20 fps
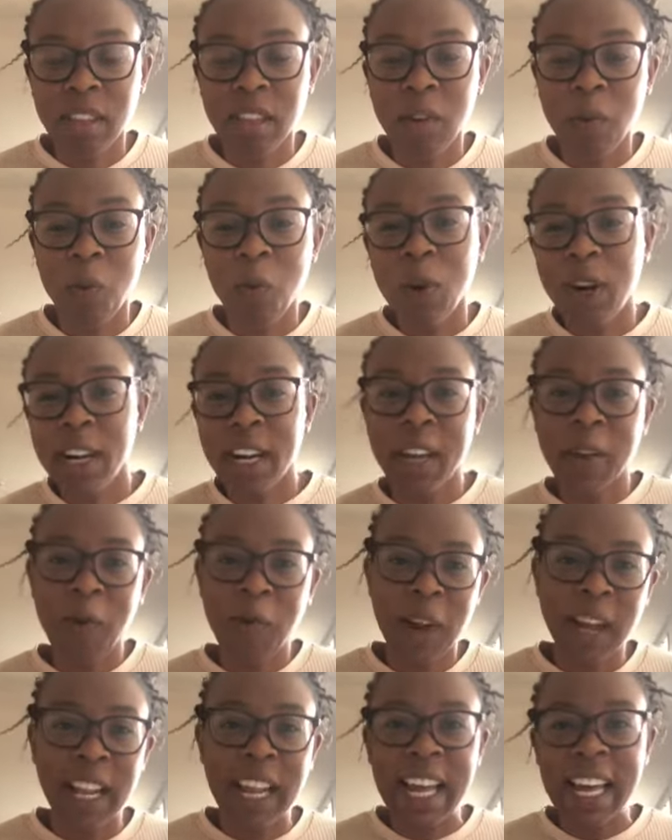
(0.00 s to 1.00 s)
working
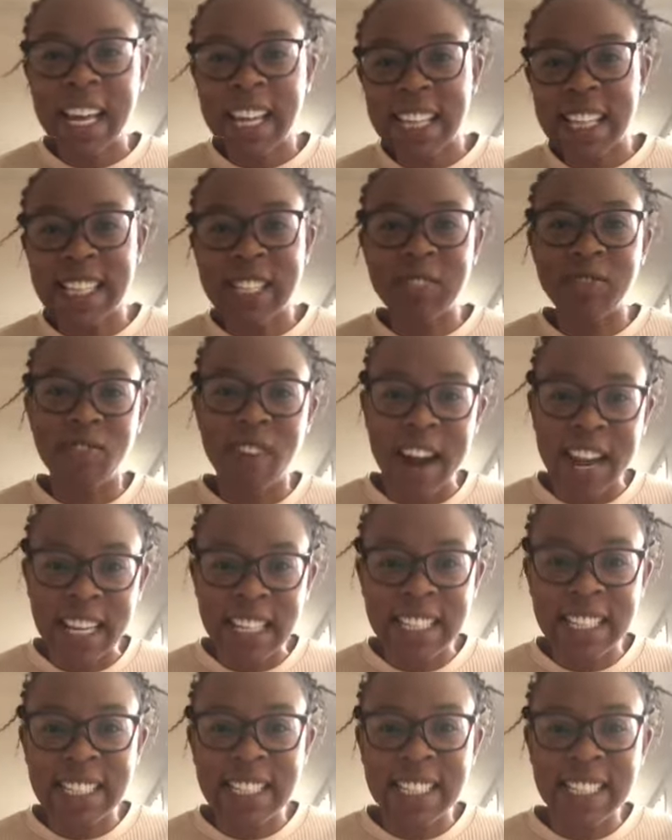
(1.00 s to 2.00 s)
while others
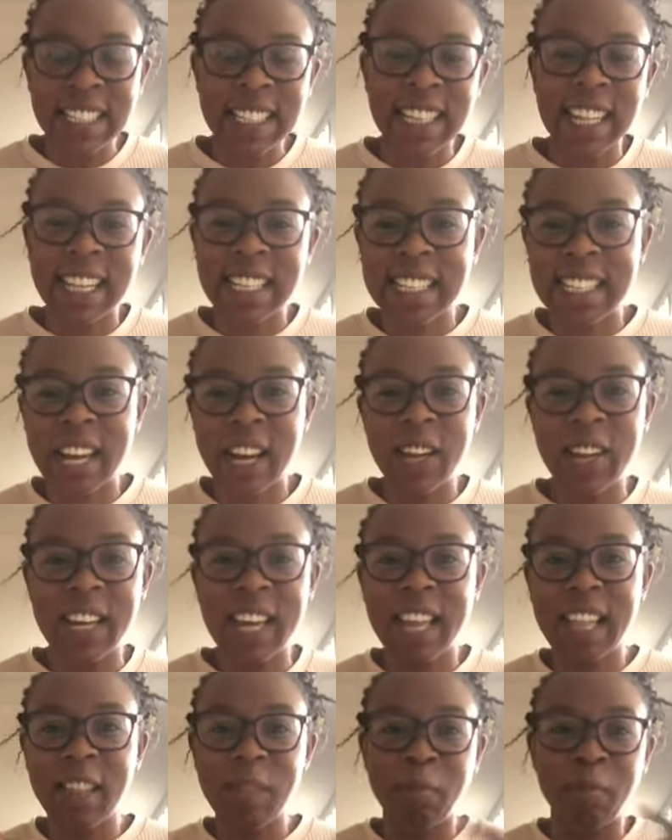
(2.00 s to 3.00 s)
rest, that's how you
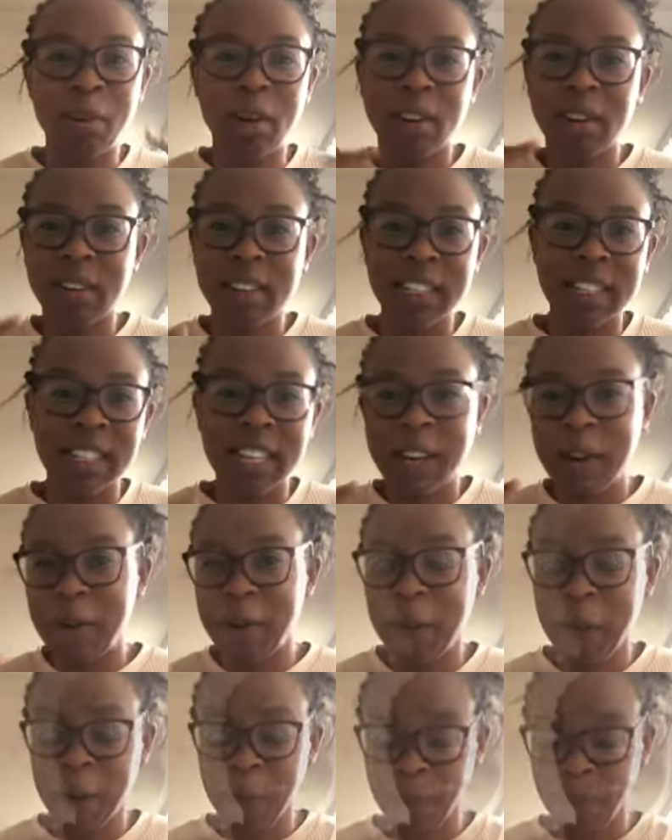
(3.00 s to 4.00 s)
get the progress
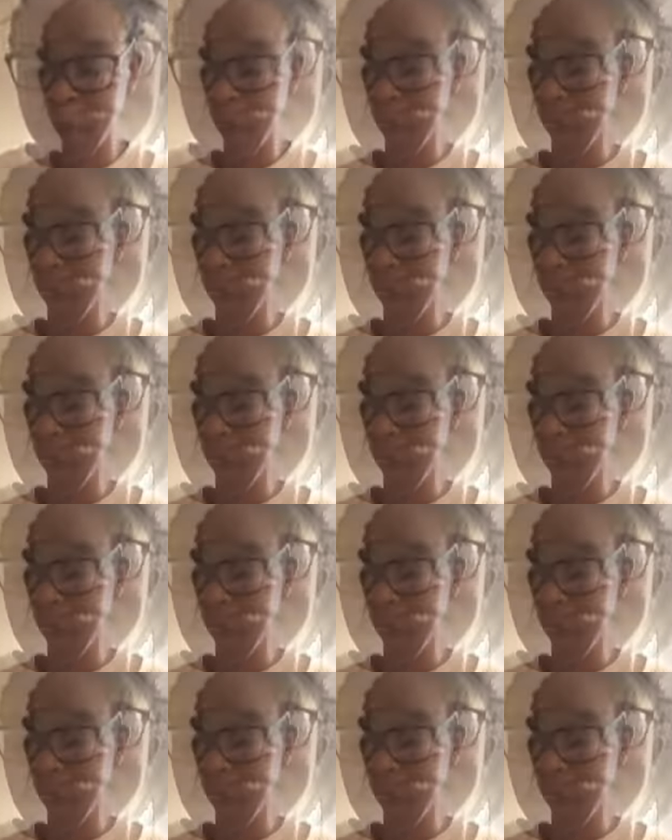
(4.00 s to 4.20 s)
going.